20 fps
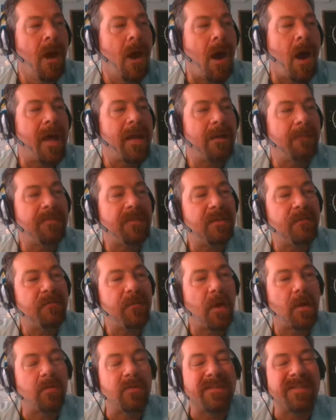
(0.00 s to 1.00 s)
IMD
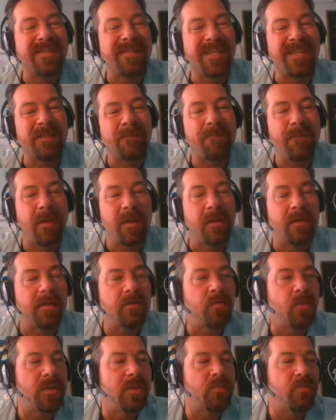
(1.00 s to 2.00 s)
follows 6 pillars
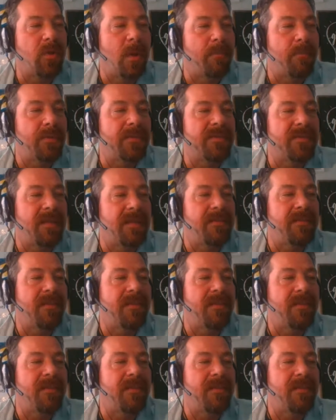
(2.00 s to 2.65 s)
which represent